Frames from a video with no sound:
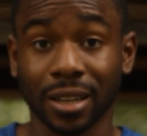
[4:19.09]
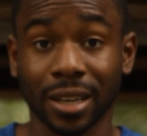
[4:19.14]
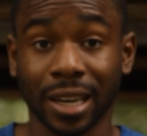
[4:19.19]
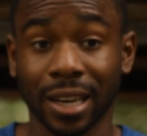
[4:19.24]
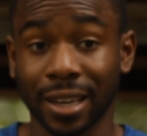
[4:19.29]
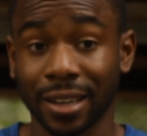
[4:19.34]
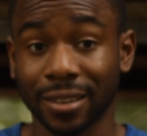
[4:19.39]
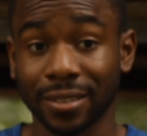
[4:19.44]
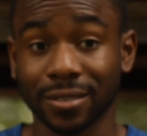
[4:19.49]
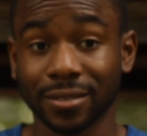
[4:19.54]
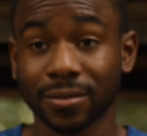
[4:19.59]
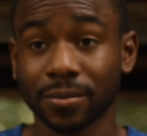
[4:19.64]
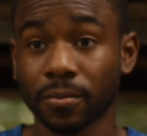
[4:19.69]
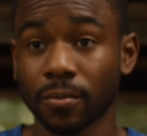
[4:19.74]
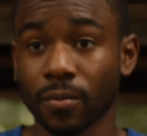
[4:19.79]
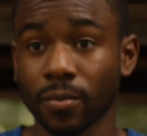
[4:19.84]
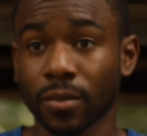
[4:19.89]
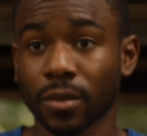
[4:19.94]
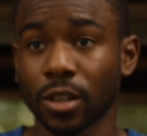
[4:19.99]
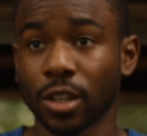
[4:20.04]
And
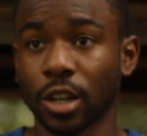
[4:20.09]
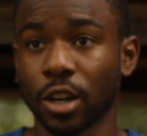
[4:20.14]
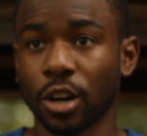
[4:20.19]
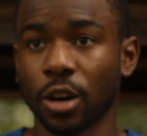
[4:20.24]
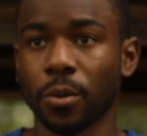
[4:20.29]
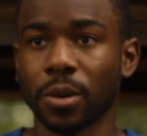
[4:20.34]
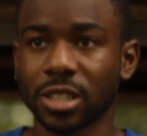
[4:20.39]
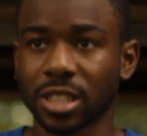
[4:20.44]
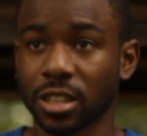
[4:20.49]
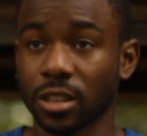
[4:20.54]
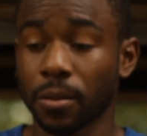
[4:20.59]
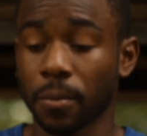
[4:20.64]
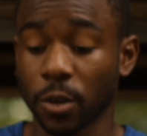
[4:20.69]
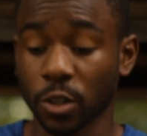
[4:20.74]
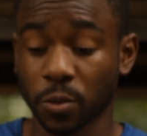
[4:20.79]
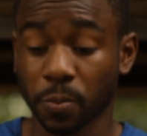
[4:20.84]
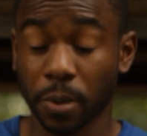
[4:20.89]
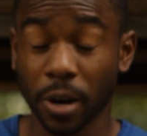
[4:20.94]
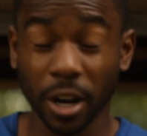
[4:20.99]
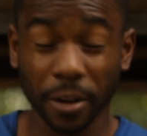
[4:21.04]
it wasn't the
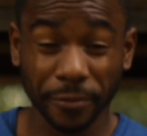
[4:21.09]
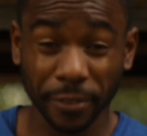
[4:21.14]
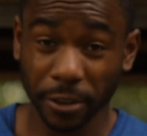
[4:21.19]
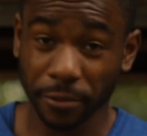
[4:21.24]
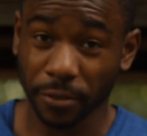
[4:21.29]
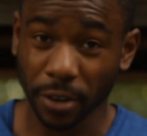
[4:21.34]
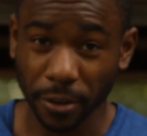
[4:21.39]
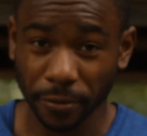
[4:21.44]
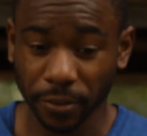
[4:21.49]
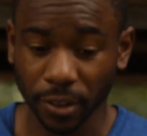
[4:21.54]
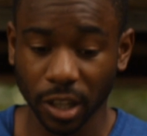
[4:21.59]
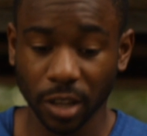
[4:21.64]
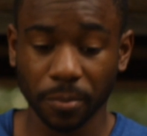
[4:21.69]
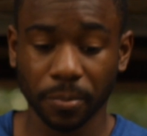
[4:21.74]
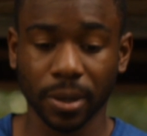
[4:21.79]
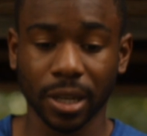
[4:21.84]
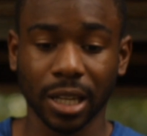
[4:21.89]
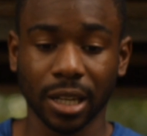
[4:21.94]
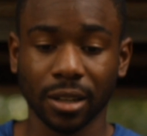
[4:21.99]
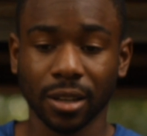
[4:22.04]
most perfect front flip,
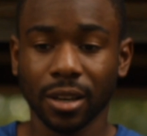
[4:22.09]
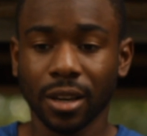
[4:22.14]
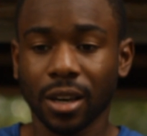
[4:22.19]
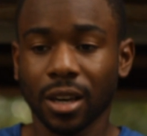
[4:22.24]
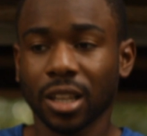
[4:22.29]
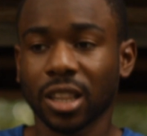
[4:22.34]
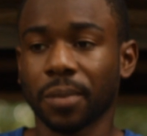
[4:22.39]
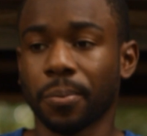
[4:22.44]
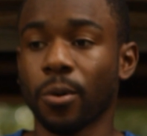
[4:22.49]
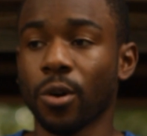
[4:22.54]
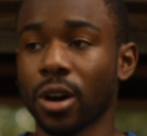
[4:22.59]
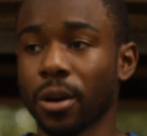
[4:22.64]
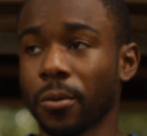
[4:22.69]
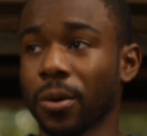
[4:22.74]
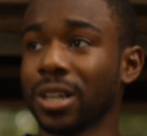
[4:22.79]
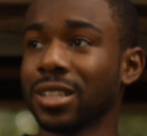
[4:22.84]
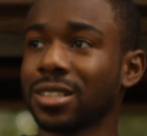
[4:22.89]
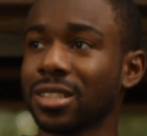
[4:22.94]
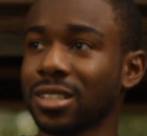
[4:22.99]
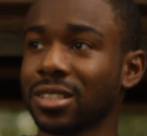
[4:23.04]
but the point
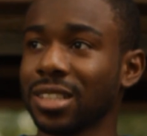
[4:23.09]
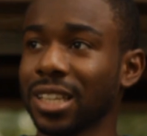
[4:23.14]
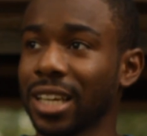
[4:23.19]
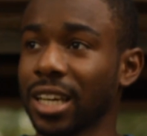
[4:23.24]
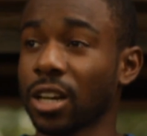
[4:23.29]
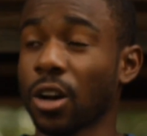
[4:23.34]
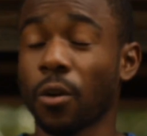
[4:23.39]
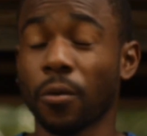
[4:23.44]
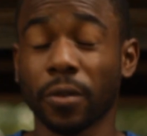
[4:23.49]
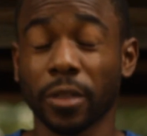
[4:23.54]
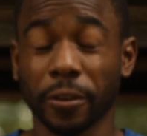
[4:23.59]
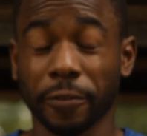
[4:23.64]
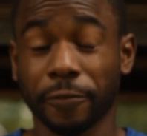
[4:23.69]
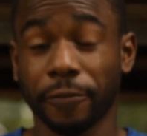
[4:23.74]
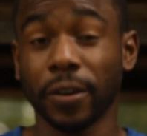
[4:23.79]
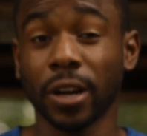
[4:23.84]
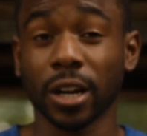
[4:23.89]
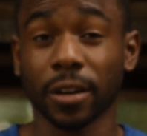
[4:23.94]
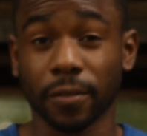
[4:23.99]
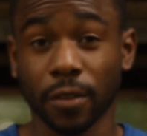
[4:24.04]
was just to get over the
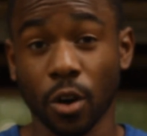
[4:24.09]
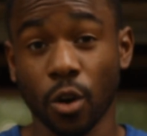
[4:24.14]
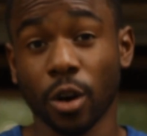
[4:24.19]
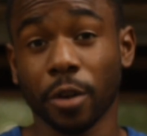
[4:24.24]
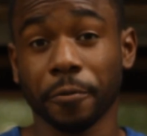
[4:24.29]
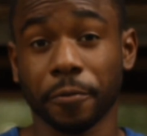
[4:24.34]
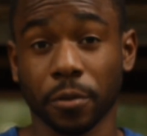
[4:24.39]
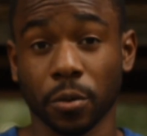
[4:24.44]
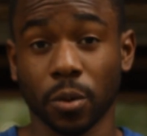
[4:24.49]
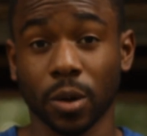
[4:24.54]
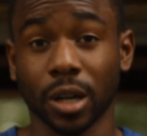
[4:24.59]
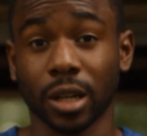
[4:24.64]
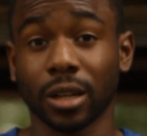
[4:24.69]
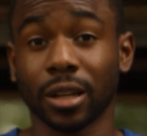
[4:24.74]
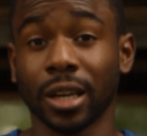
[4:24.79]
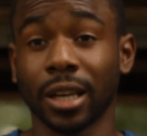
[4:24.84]
fear of going for one.